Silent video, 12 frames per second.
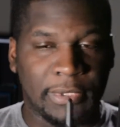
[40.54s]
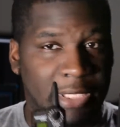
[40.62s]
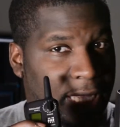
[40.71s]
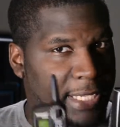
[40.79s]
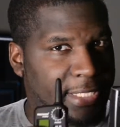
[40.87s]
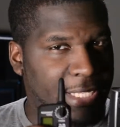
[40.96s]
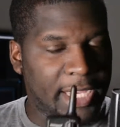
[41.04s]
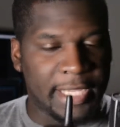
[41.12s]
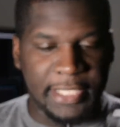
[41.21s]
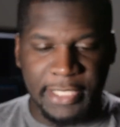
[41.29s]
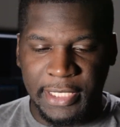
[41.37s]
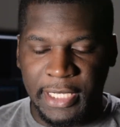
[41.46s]
Nice,
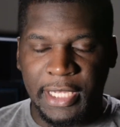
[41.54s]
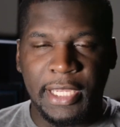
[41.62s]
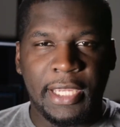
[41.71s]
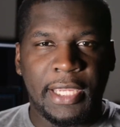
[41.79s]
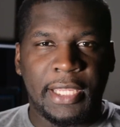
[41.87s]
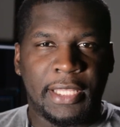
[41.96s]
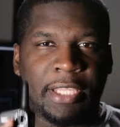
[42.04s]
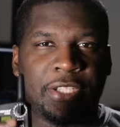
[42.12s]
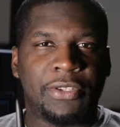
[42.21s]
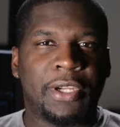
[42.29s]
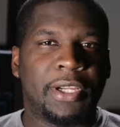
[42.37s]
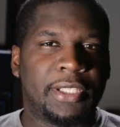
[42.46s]
nice. This
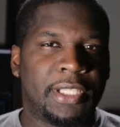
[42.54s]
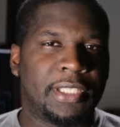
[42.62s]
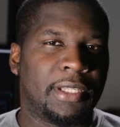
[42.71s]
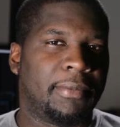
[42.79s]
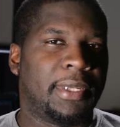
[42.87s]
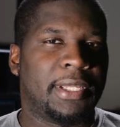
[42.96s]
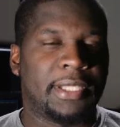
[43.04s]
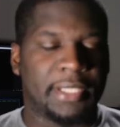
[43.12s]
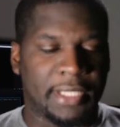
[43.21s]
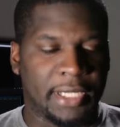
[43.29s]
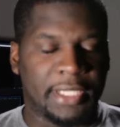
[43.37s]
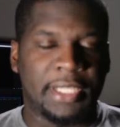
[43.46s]
trigger system
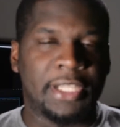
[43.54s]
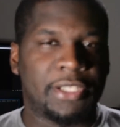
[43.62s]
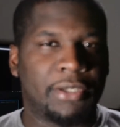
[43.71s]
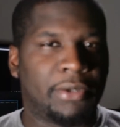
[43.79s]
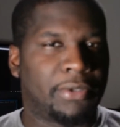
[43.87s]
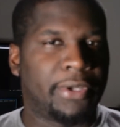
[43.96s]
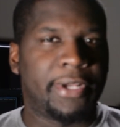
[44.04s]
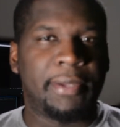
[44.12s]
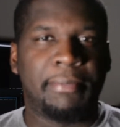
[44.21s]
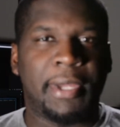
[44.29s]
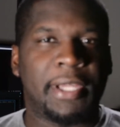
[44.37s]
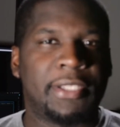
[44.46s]
is an additional 30
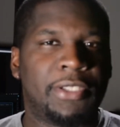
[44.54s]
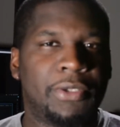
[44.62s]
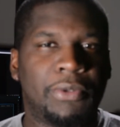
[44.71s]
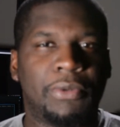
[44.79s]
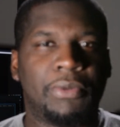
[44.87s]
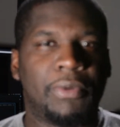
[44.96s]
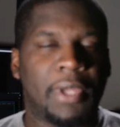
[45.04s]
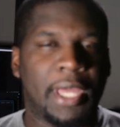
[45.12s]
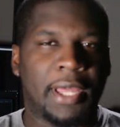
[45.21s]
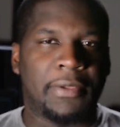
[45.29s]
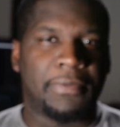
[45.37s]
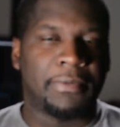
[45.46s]
bucks to
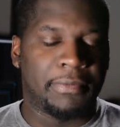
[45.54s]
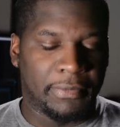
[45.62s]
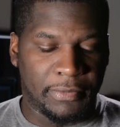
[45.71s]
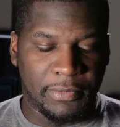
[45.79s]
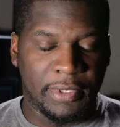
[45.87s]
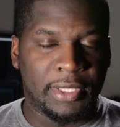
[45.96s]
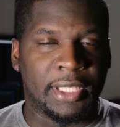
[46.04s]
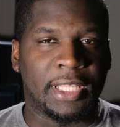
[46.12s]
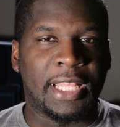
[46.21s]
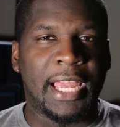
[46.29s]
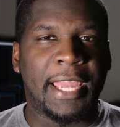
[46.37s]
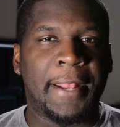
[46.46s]
the
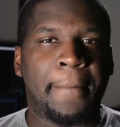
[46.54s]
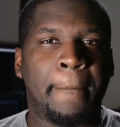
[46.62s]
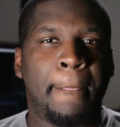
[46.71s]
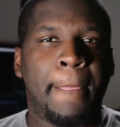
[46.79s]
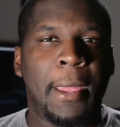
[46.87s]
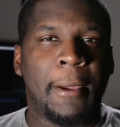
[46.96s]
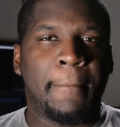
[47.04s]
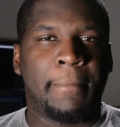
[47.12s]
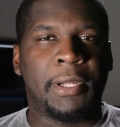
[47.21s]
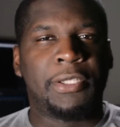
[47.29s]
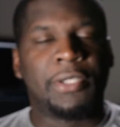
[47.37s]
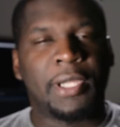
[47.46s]
light,
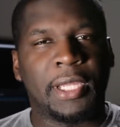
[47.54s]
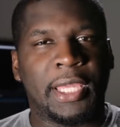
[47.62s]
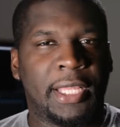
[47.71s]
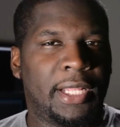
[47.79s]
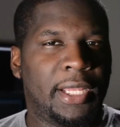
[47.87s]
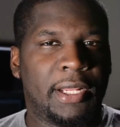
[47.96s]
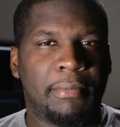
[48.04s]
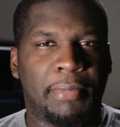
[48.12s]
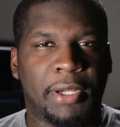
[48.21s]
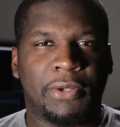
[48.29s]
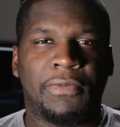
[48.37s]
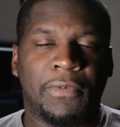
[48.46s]
but you can get it in a
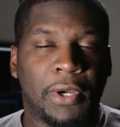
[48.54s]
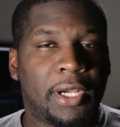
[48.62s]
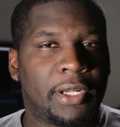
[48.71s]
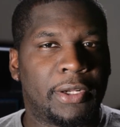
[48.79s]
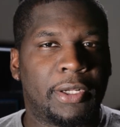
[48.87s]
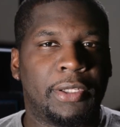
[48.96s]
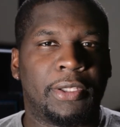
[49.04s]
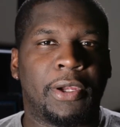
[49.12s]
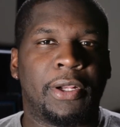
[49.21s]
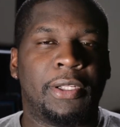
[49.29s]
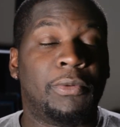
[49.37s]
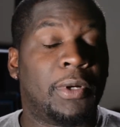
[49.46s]
bundle for
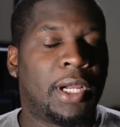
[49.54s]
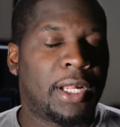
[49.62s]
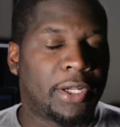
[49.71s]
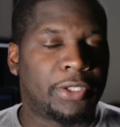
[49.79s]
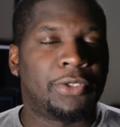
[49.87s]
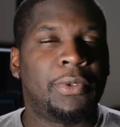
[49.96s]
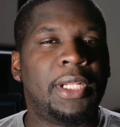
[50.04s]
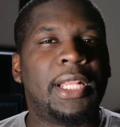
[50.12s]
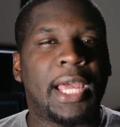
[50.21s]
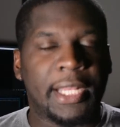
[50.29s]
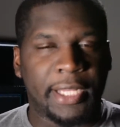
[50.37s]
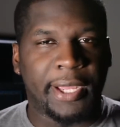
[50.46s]

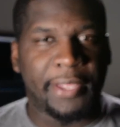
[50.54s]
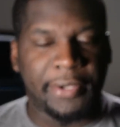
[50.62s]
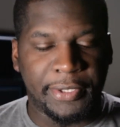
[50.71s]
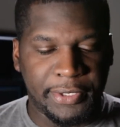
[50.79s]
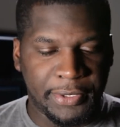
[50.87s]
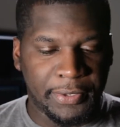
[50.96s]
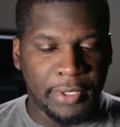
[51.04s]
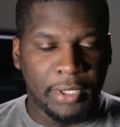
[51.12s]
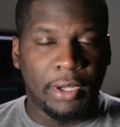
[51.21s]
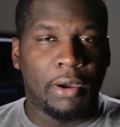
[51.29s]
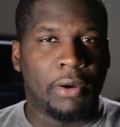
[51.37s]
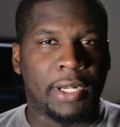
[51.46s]
$129
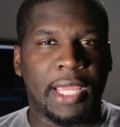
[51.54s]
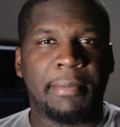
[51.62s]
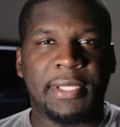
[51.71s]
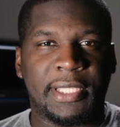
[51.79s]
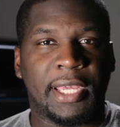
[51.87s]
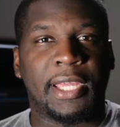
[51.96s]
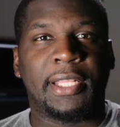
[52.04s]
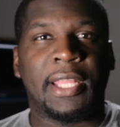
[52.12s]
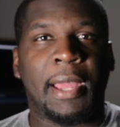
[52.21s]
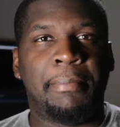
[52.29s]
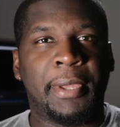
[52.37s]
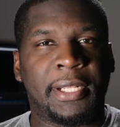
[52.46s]
on Amazon.
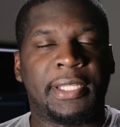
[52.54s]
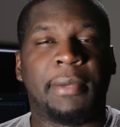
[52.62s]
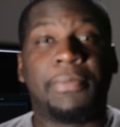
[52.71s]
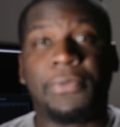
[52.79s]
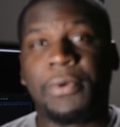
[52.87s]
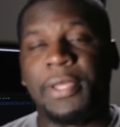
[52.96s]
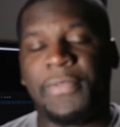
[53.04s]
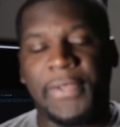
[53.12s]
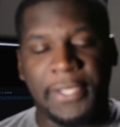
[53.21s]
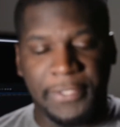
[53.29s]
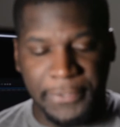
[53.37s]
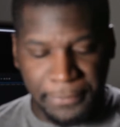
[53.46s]
I picked up 3 of
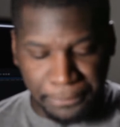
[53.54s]
these.